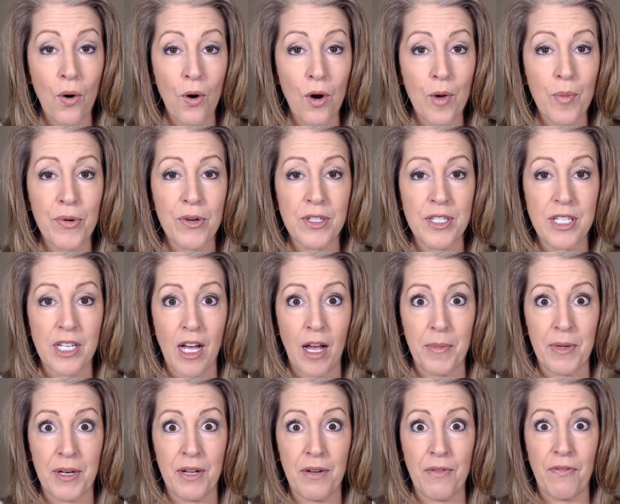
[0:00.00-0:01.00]

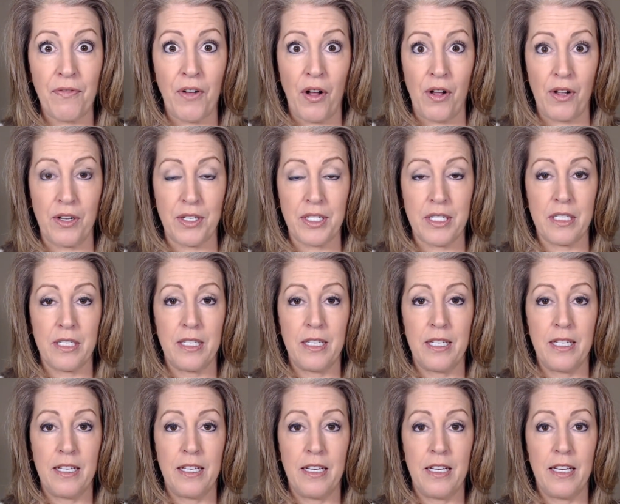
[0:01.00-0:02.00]
predominant fault,
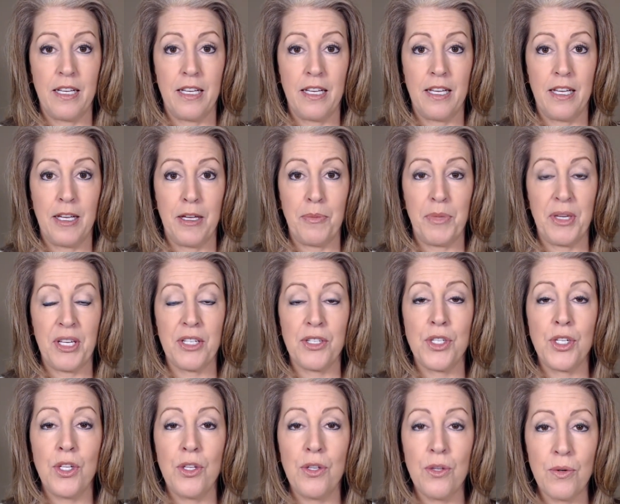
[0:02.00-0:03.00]
because
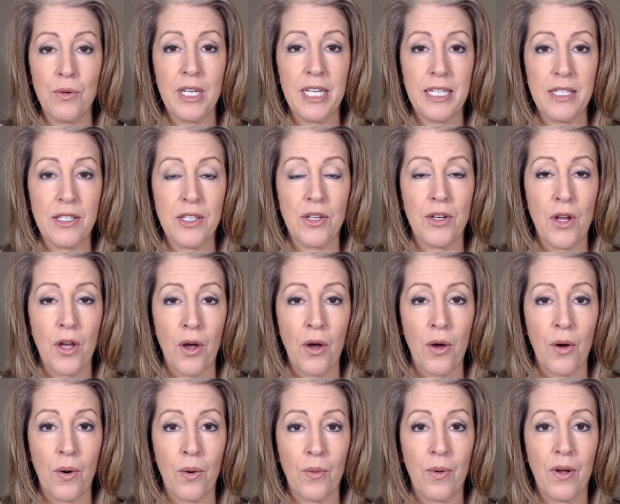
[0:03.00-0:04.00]
you need to
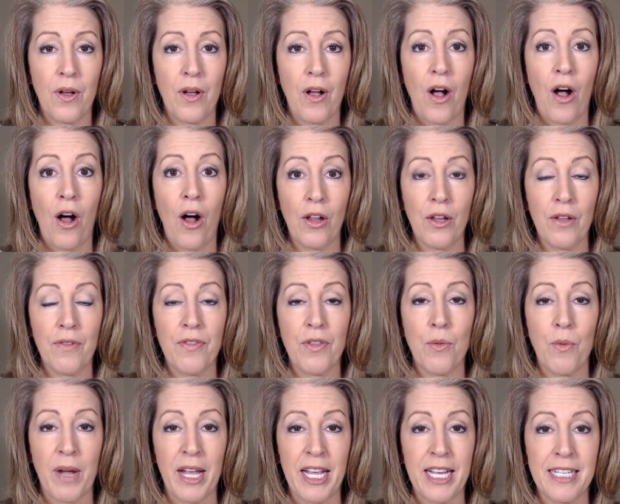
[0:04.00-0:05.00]
know all of the
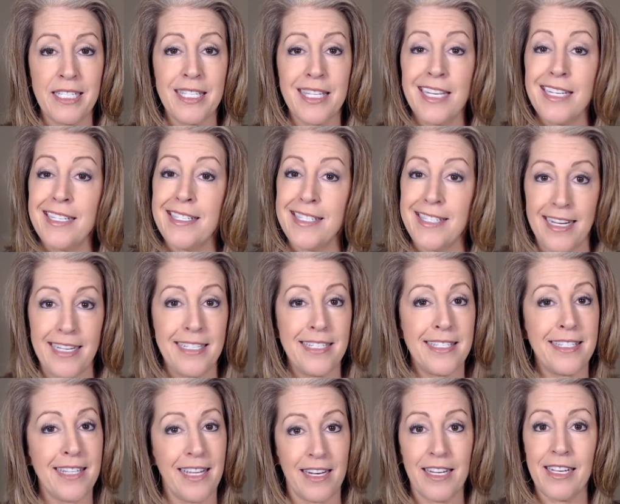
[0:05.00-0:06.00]
ways that Satan's
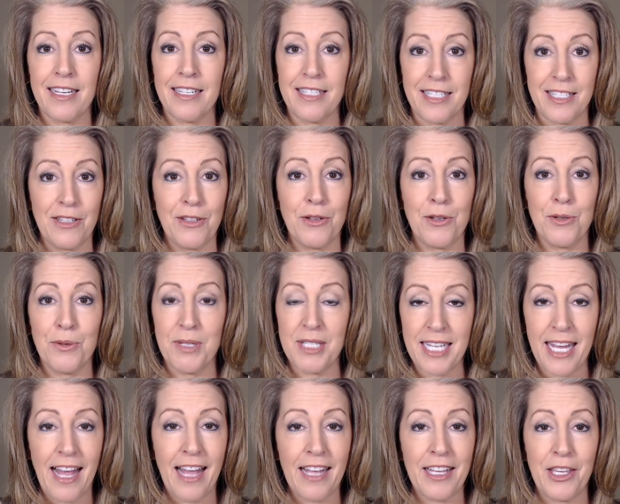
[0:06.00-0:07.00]
going to continue to
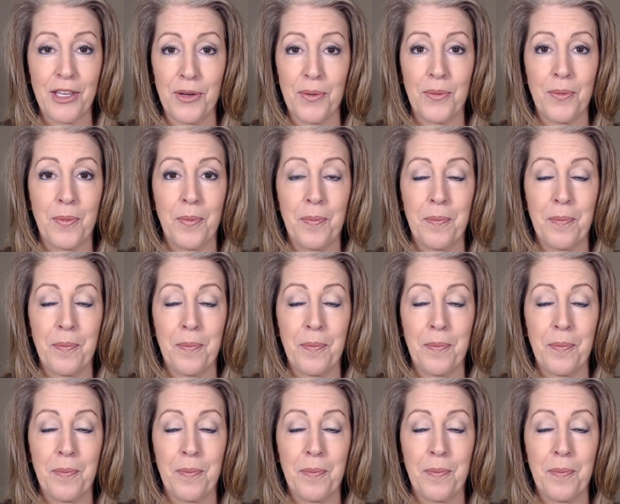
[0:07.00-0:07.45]
attack you.